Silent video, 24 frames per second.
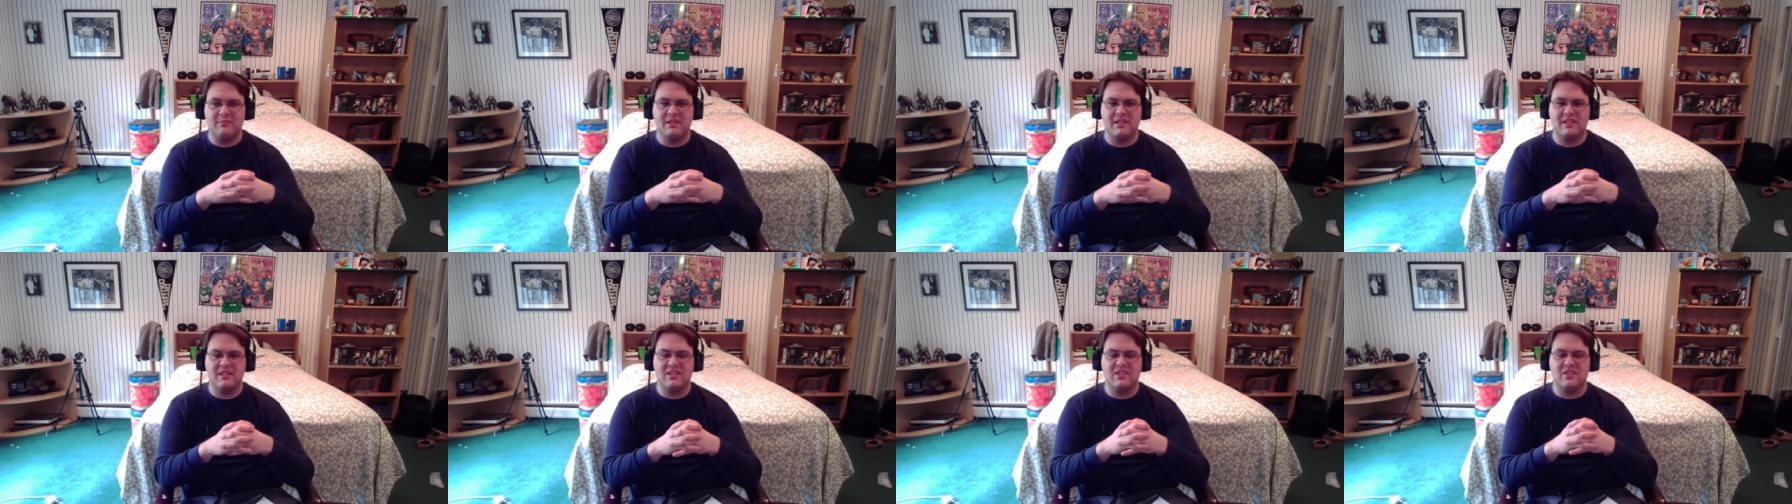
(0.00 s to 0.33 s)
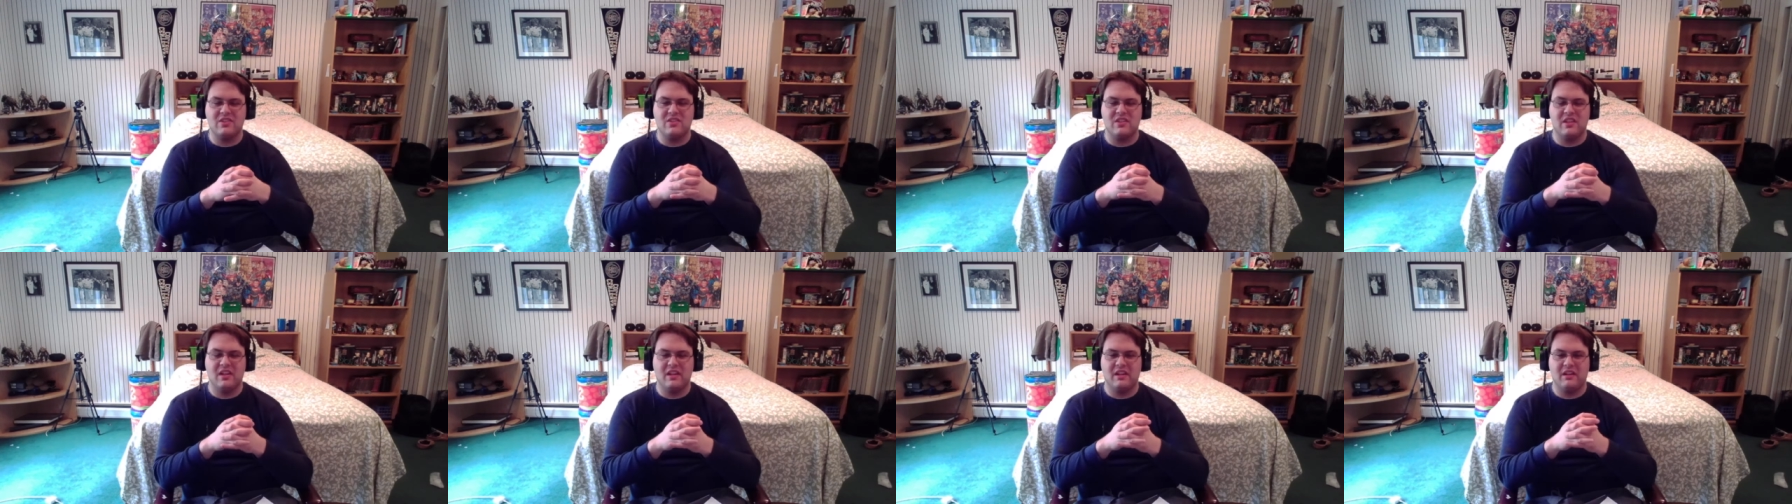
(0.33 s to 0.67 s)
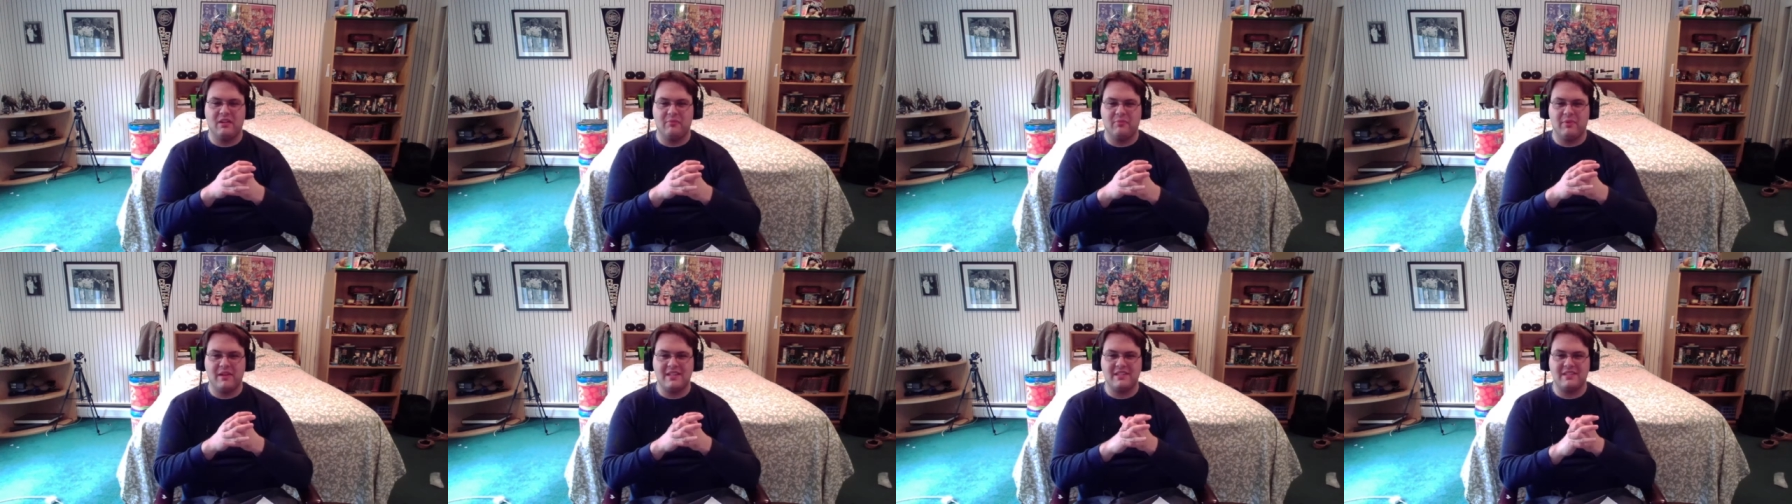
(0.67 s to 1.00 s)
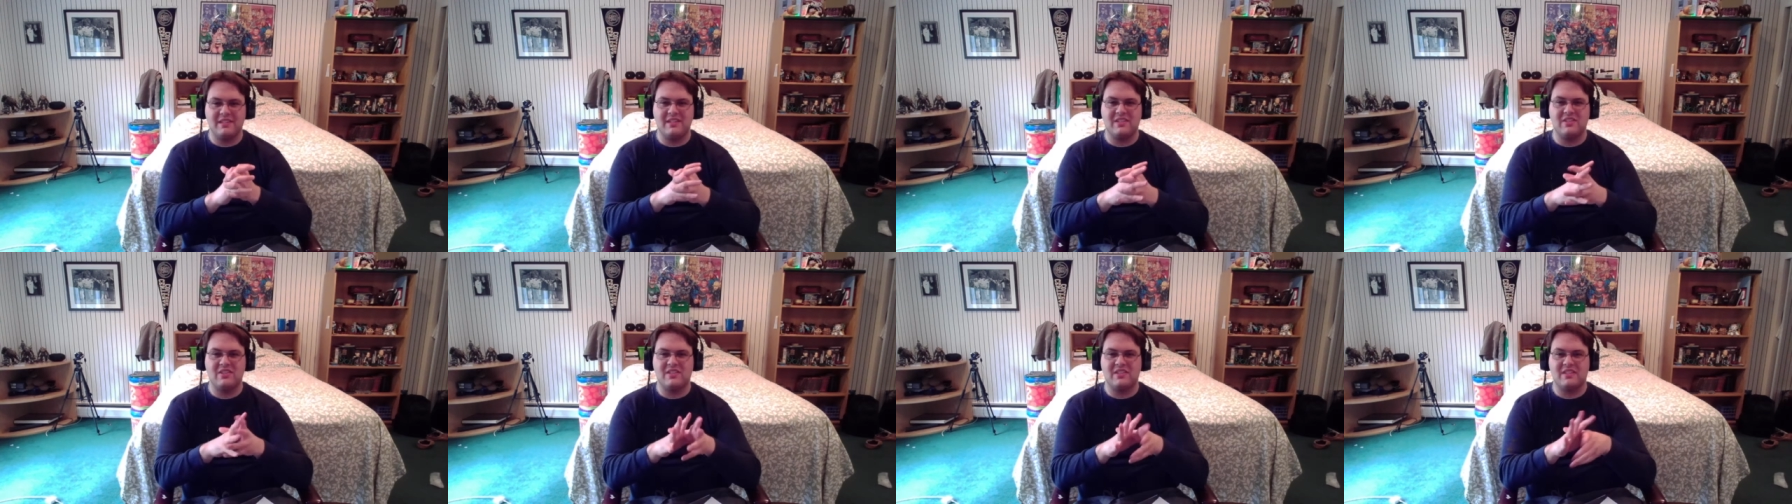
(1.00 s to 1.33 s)
and just
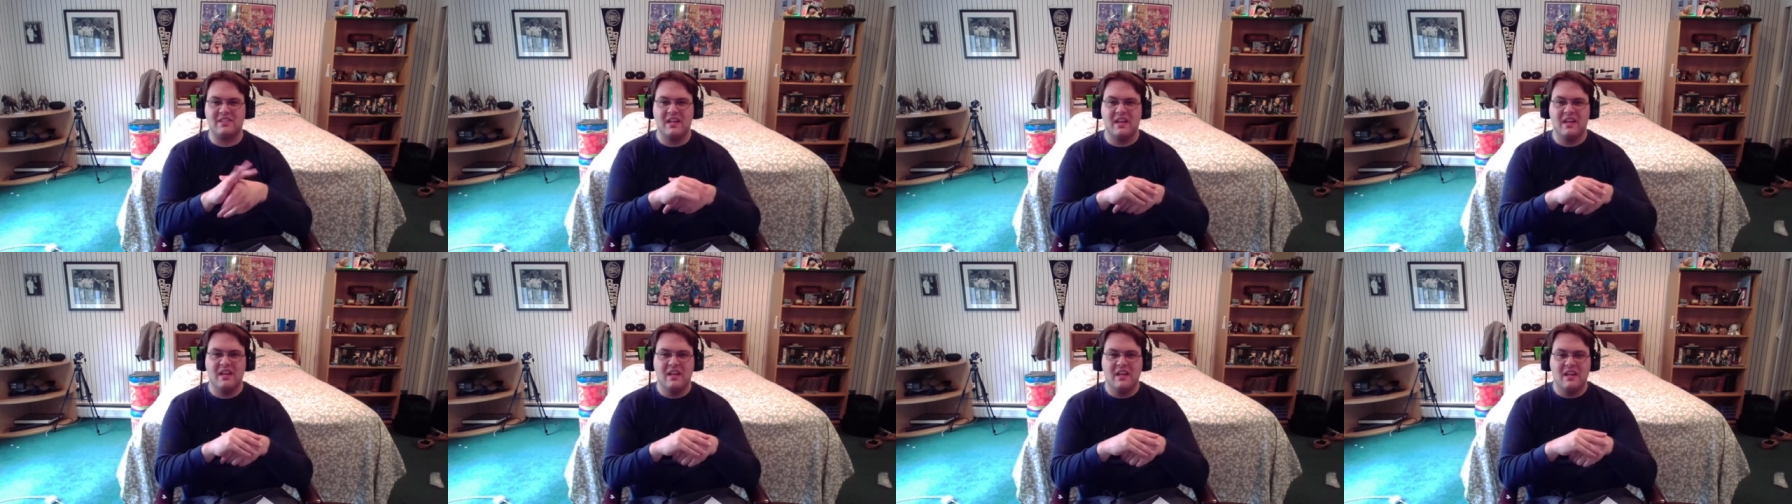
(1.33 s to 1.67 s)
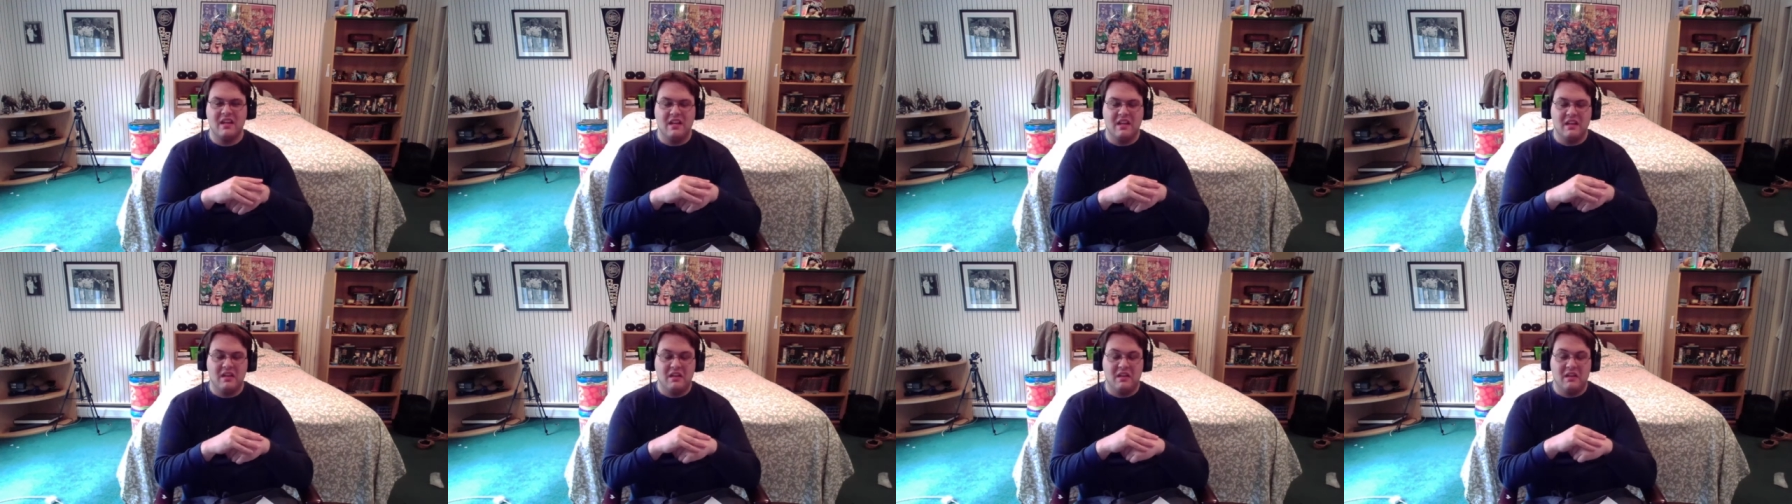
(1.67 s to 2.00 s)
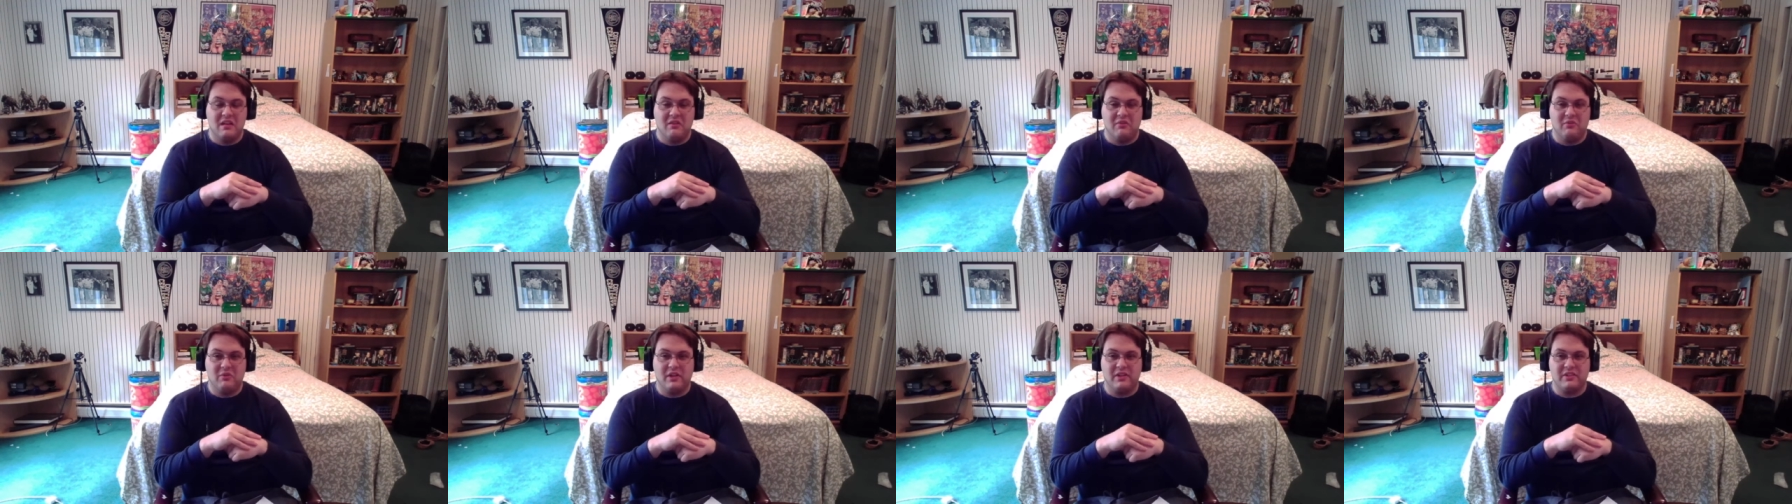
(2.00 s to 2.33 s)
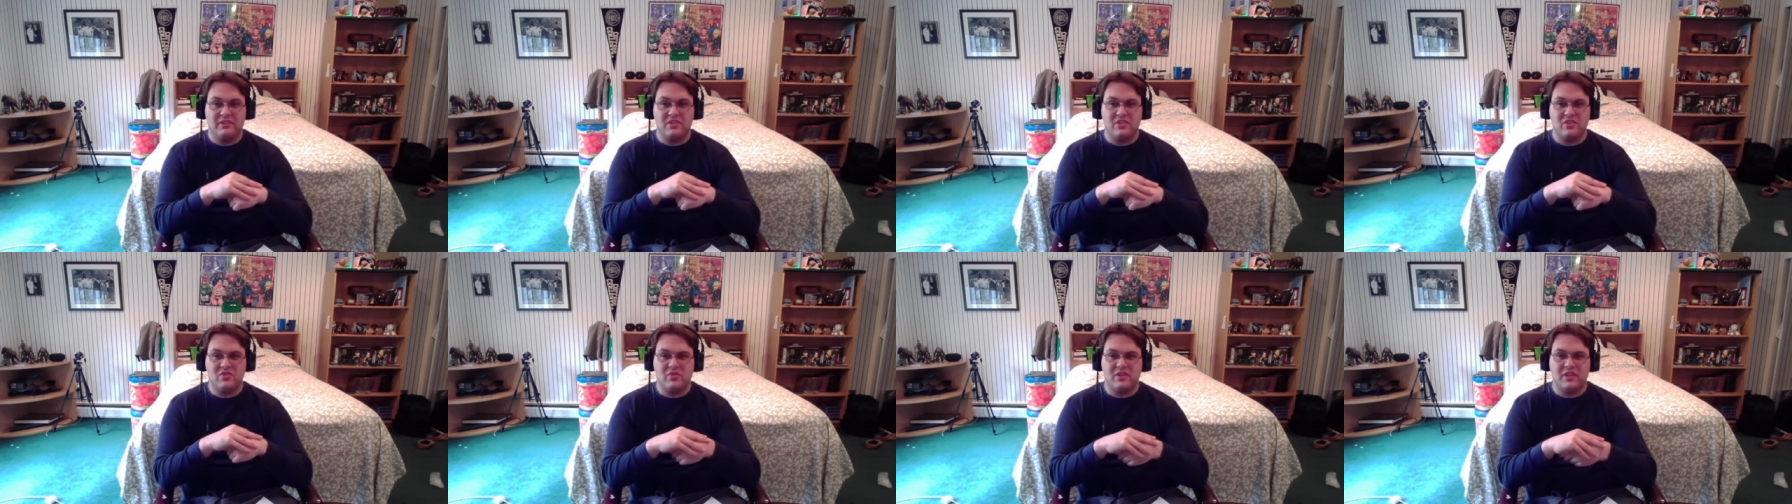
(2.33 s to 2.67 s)
basically just
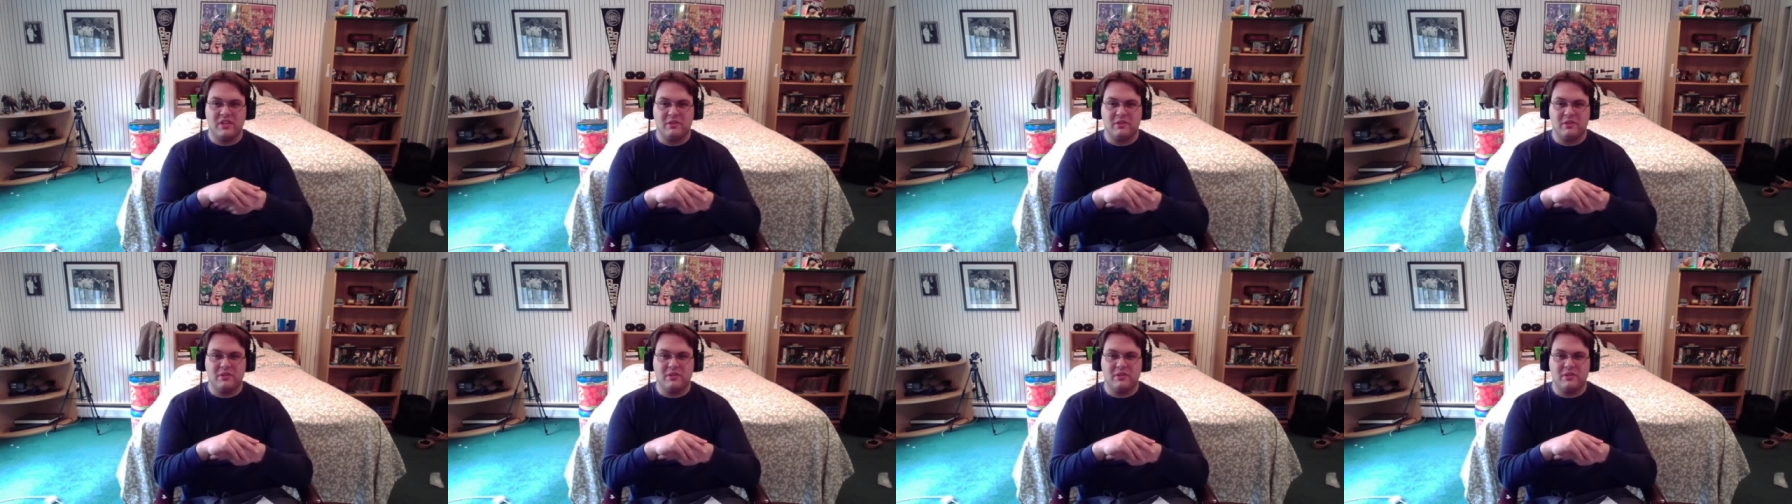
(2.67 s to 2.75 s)
destroy